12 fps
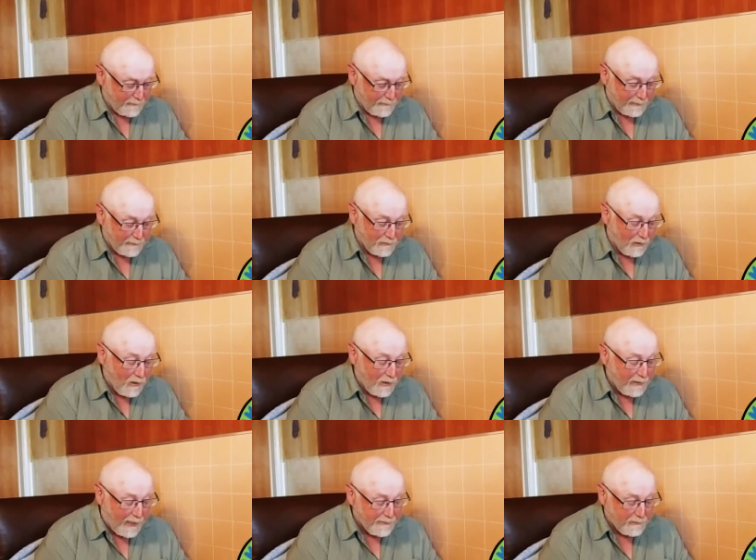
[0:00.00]
Then
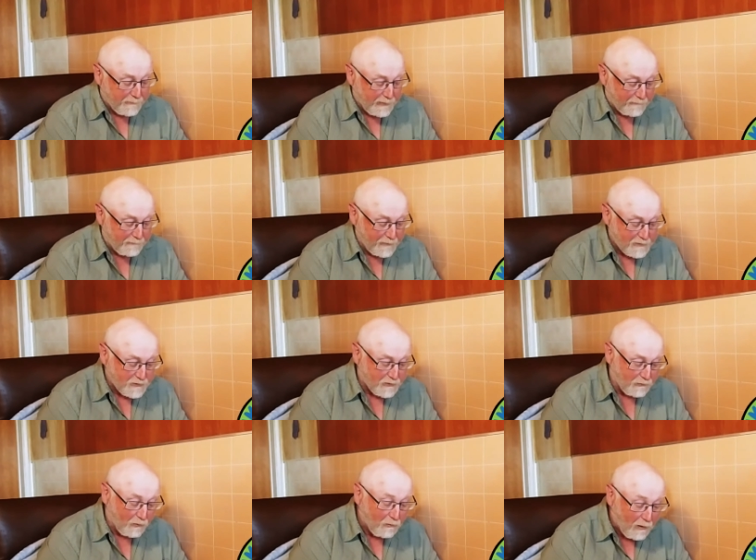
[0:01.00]
God had the big fish
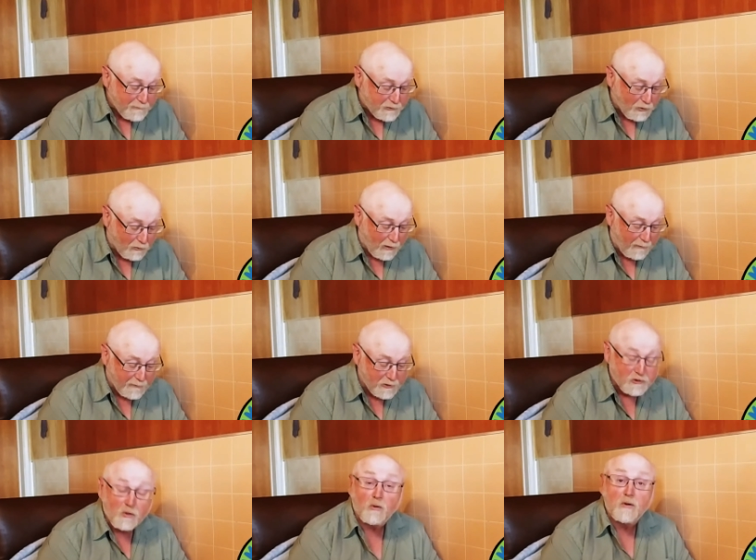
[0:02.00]
throw up Jonah on the
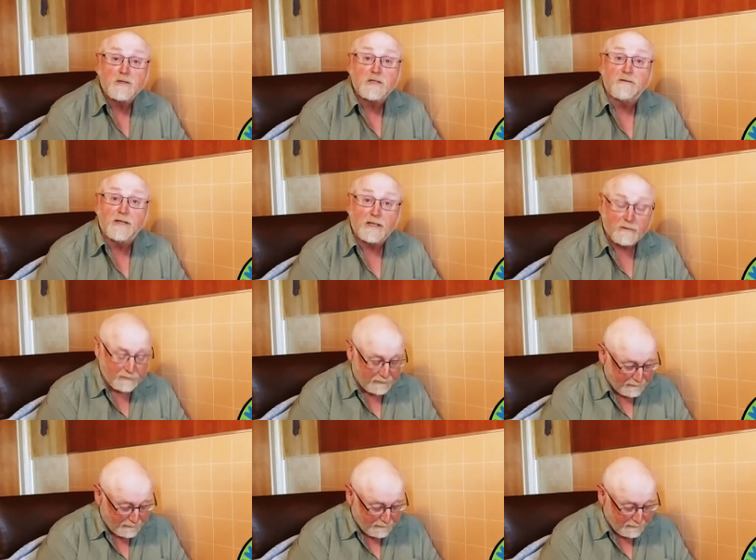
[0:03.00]
shores of Nineveh